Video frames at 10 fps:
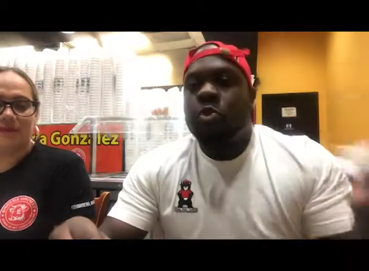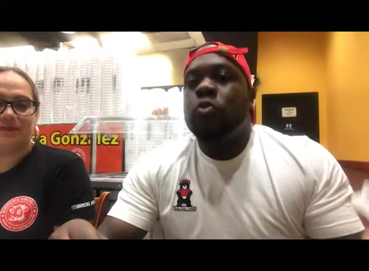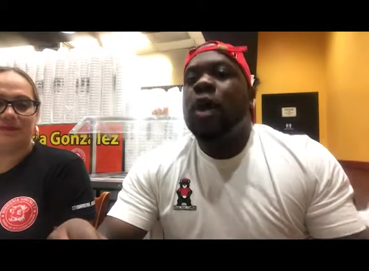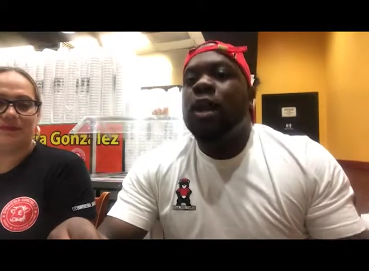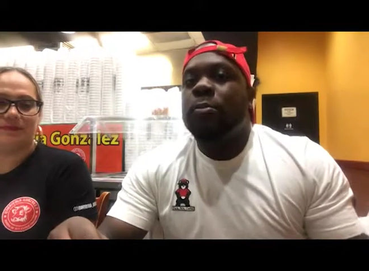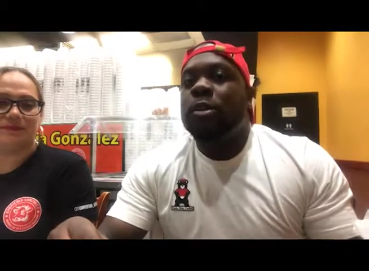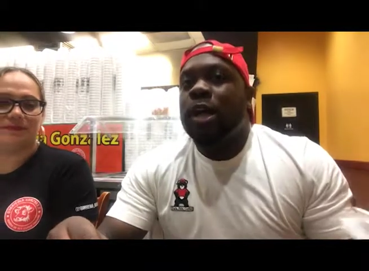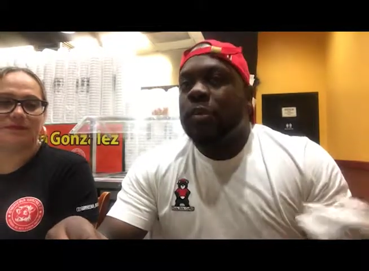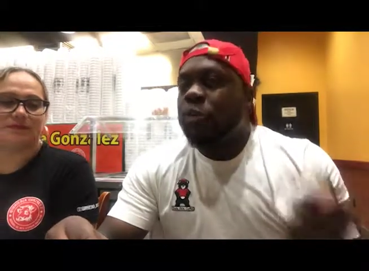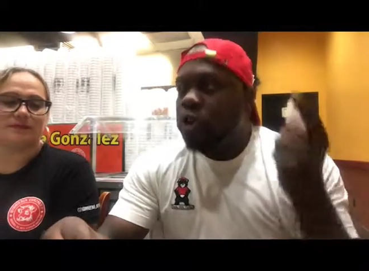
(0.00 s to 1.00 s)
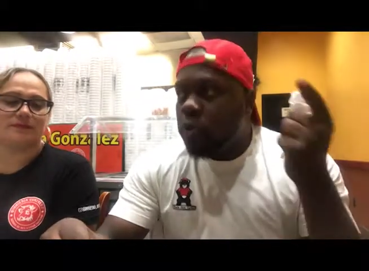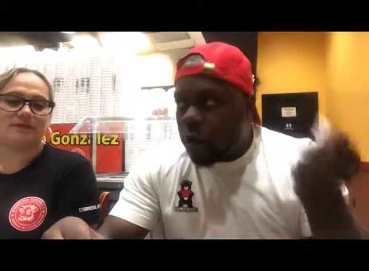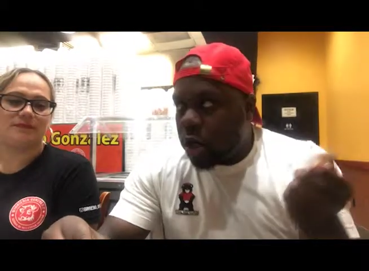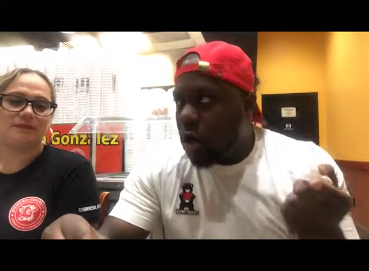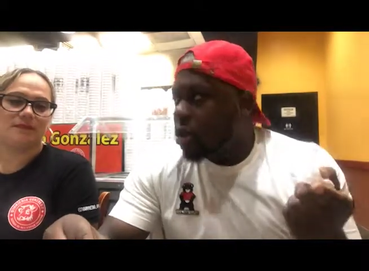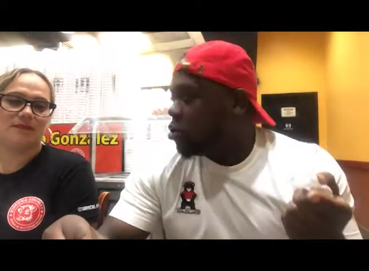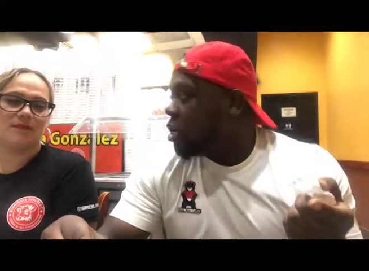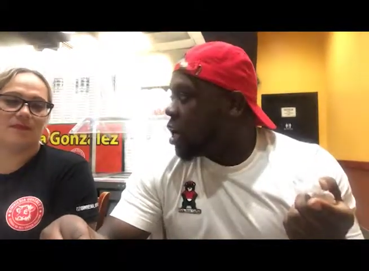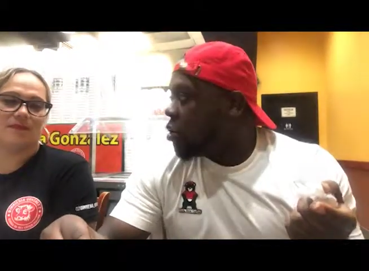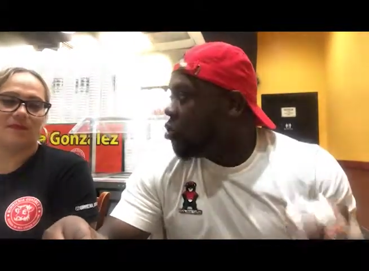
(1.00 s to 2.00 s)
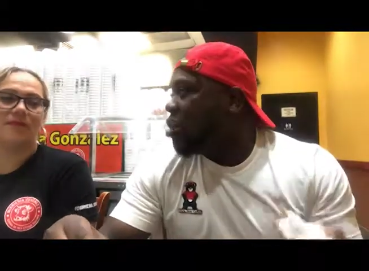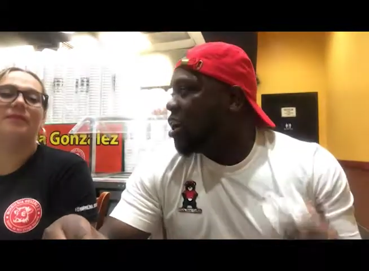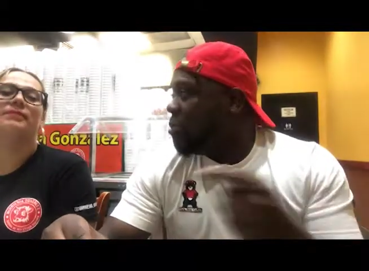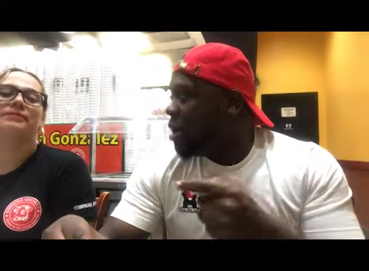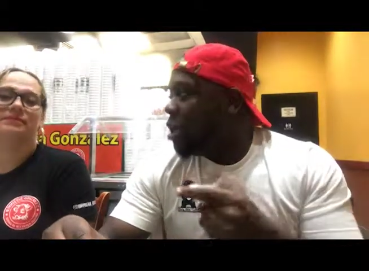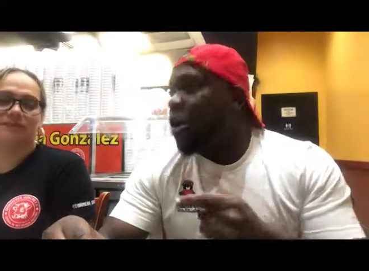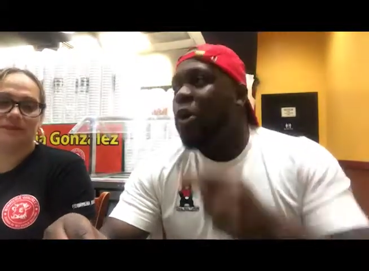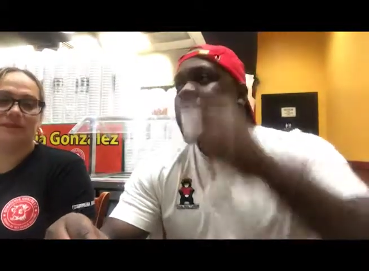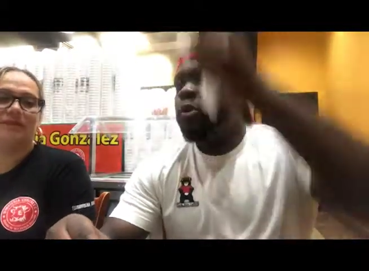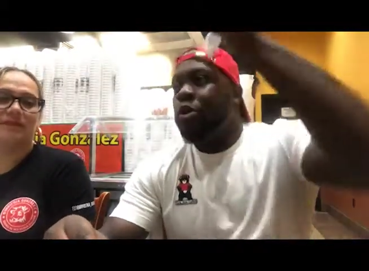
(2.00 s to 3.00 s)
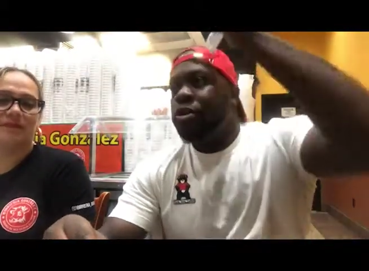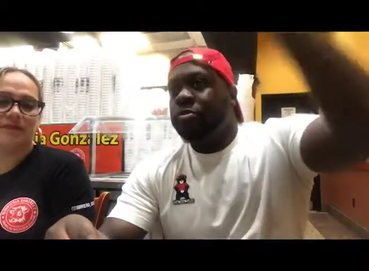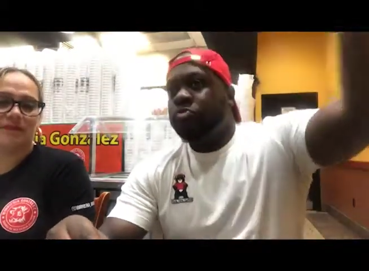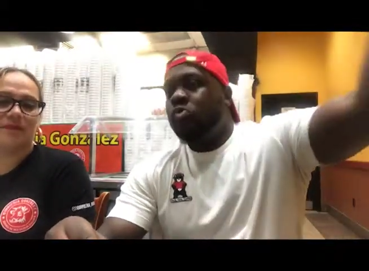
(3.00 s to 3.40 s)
Speaker 1: you kind of be like, when you want a harsher taco, you either got to make it at home or